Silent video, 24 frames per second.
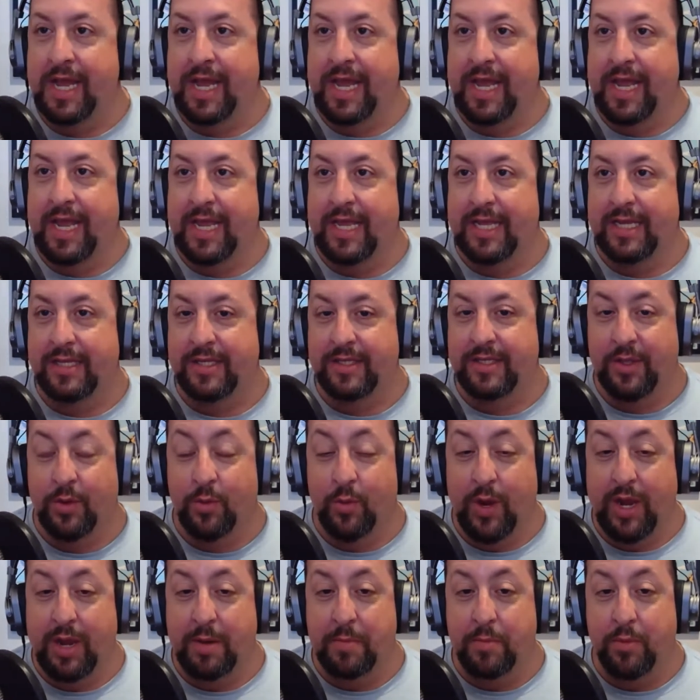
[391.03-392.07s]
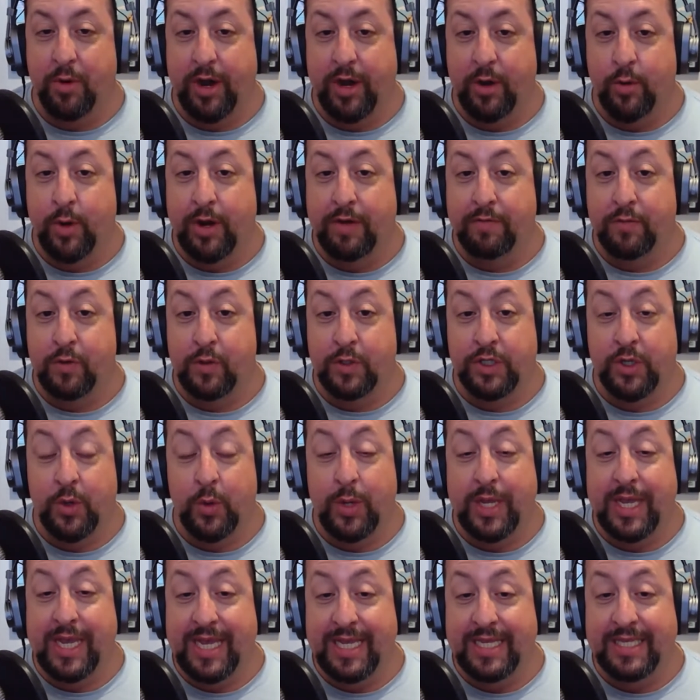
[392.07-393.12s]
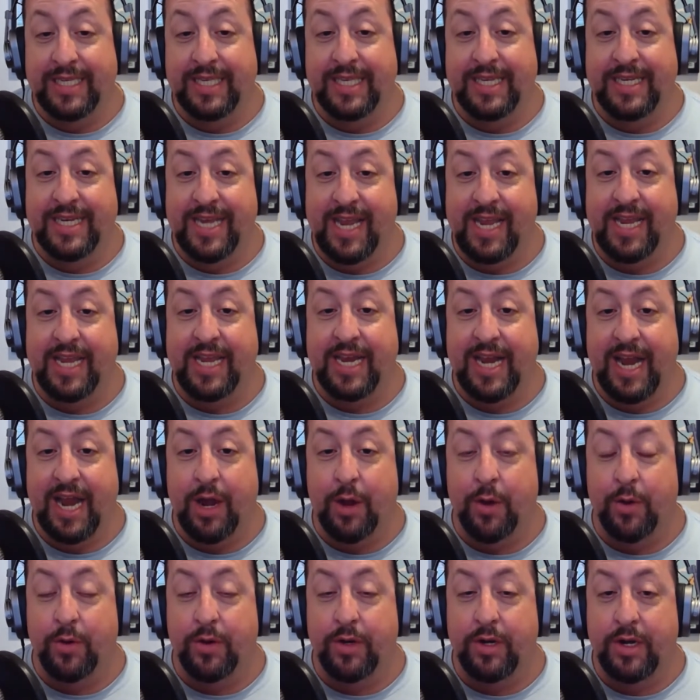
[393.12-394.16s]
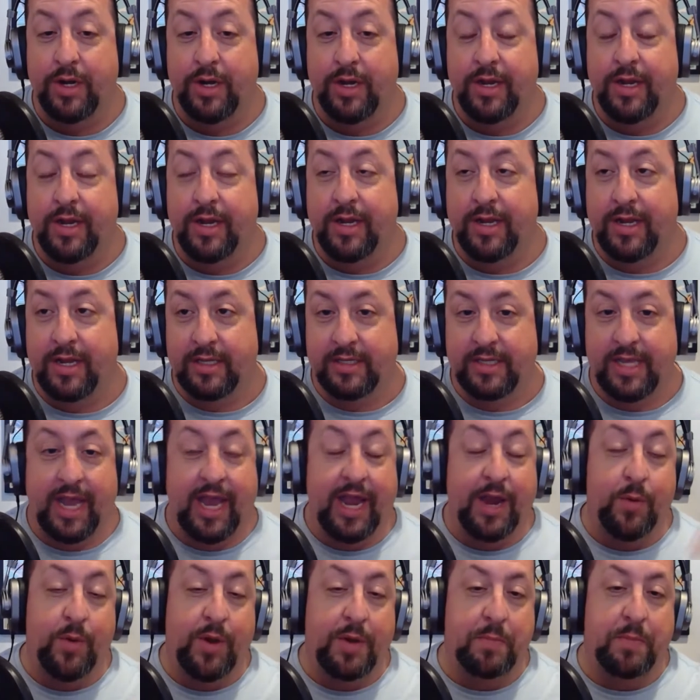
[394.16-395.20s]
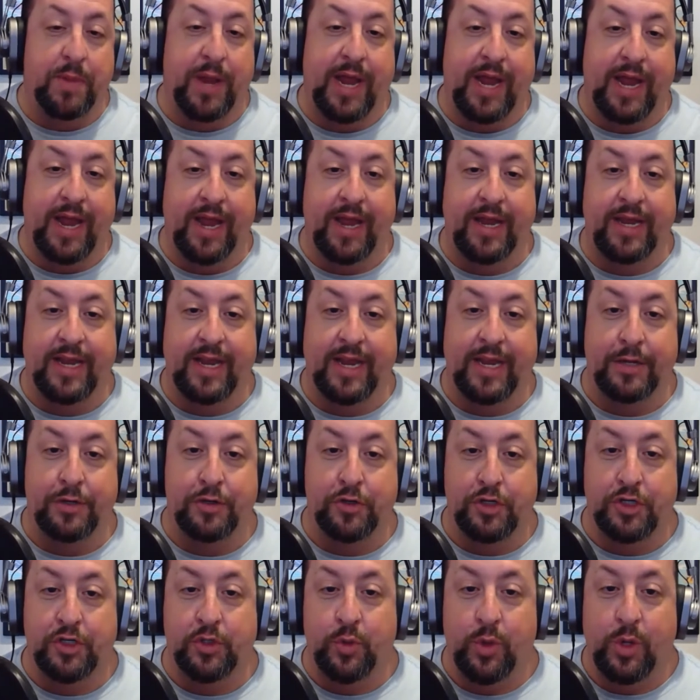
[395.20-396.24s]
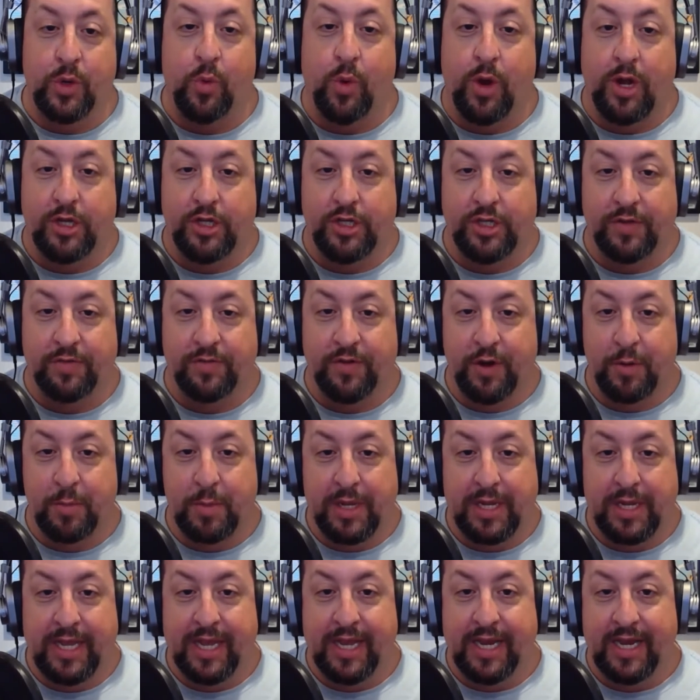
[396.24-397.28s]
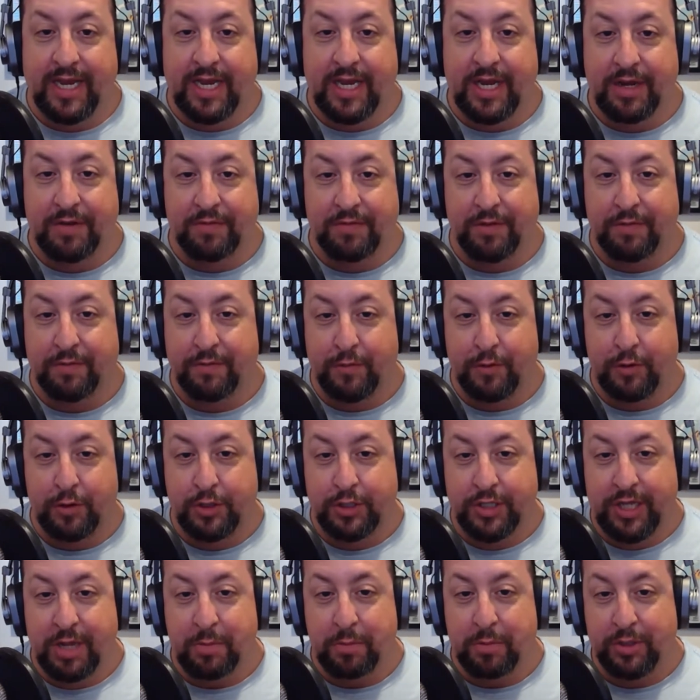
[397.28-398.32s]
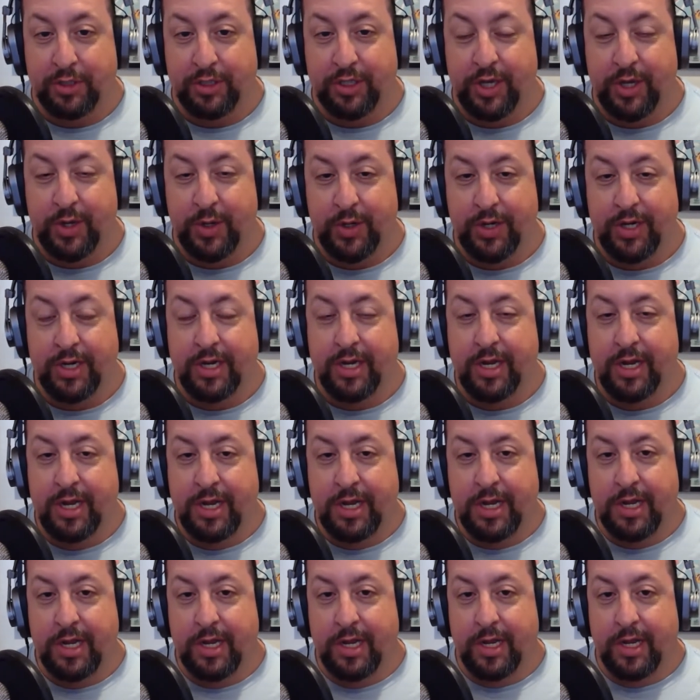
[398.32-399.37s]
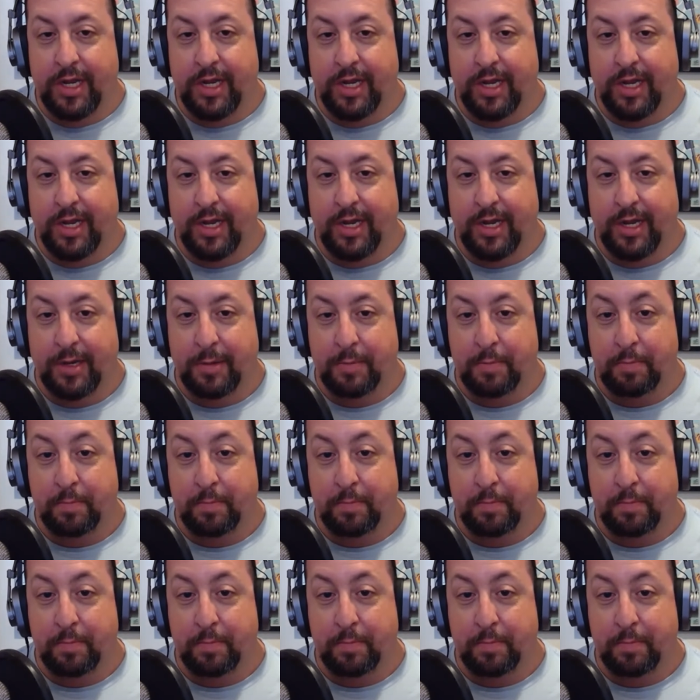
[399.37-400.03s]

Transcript: Is the way Brainwave was so easily taken out. Because I went back and just rewatched the very beginning of the first episode, uh,